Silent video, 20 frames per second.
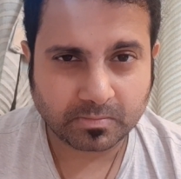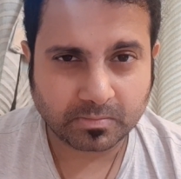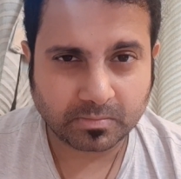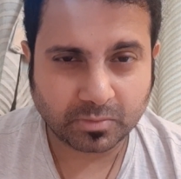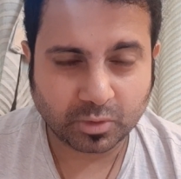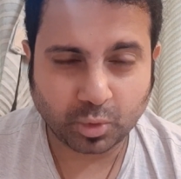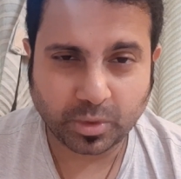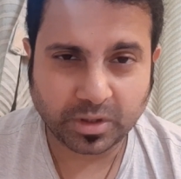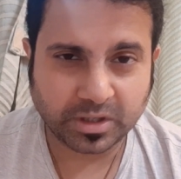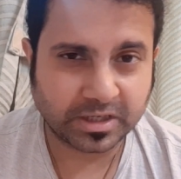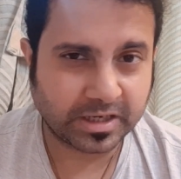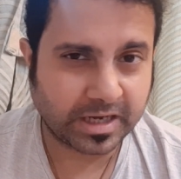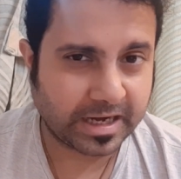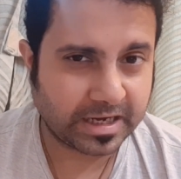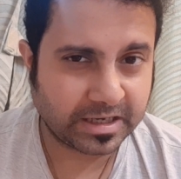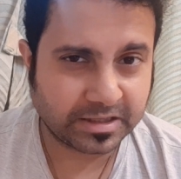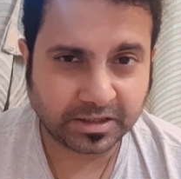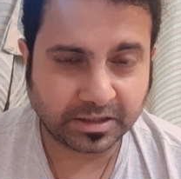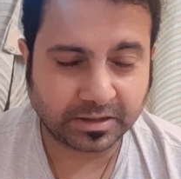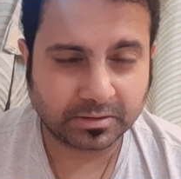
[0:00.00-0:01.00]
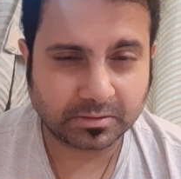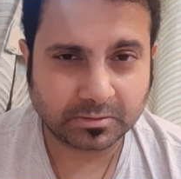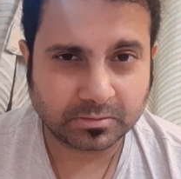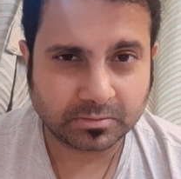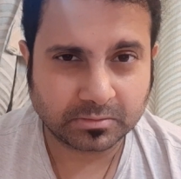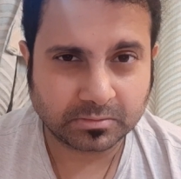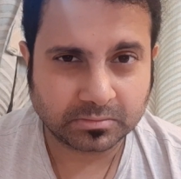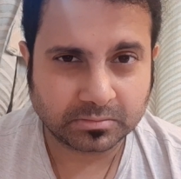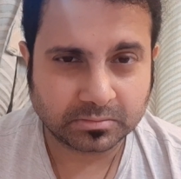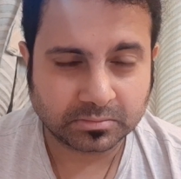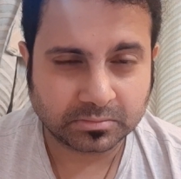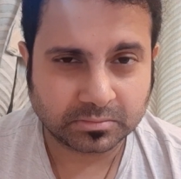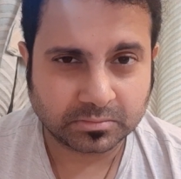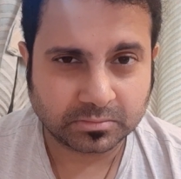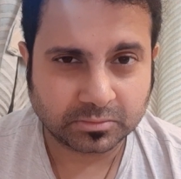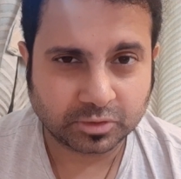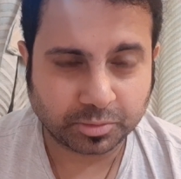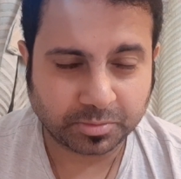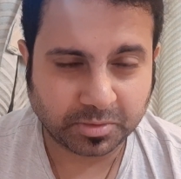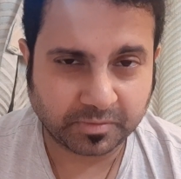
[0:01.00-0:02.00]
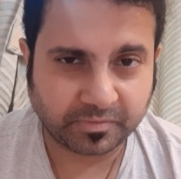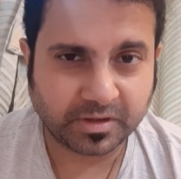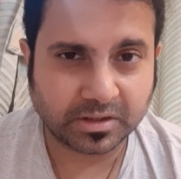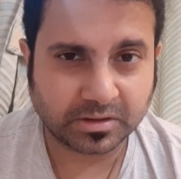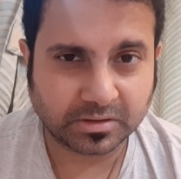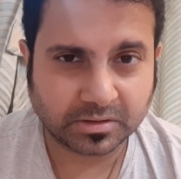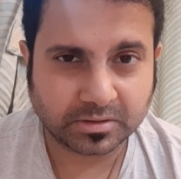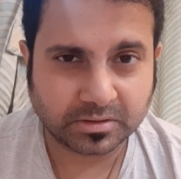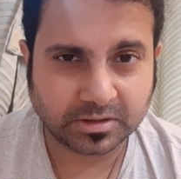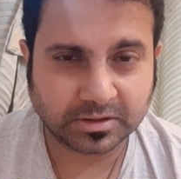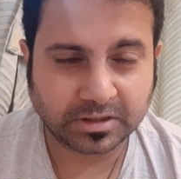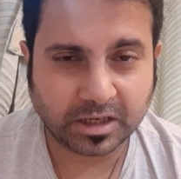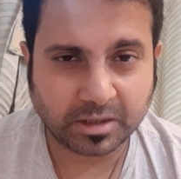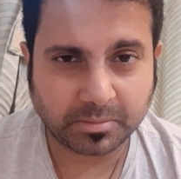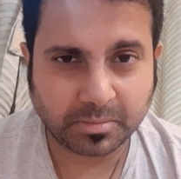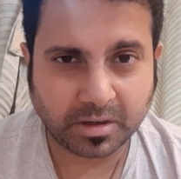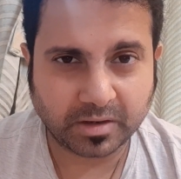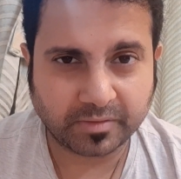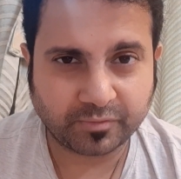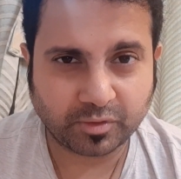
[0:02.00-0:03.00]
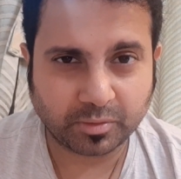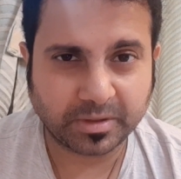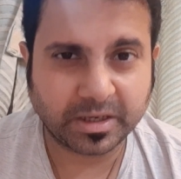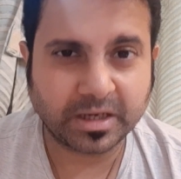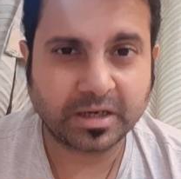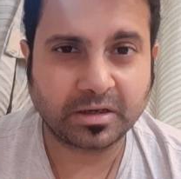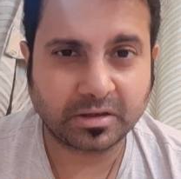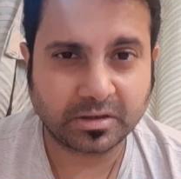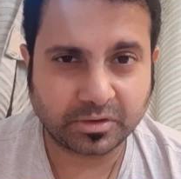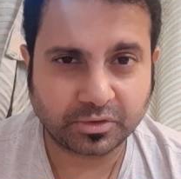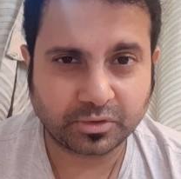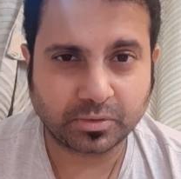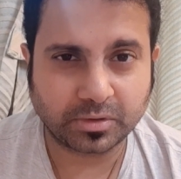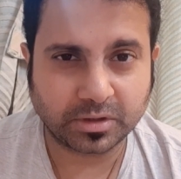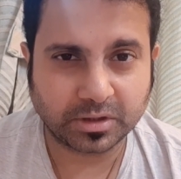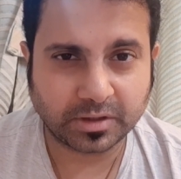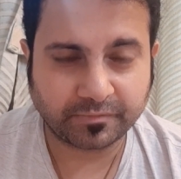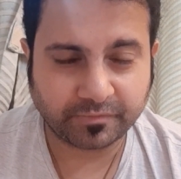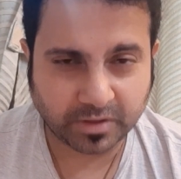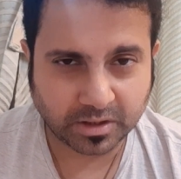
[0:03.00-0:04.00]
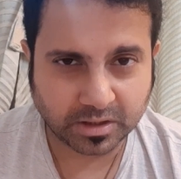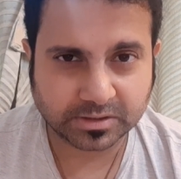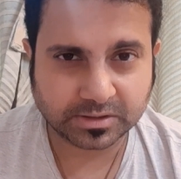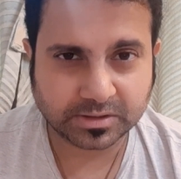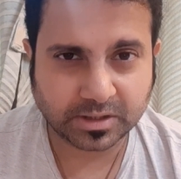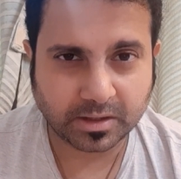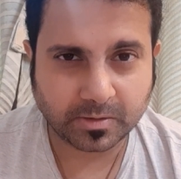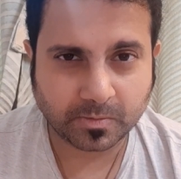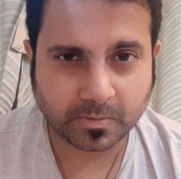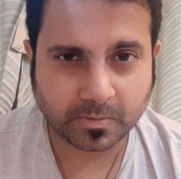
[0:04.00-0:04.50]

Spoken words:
No one did anything to prevent the Taliban from gaining control in Afghanistan.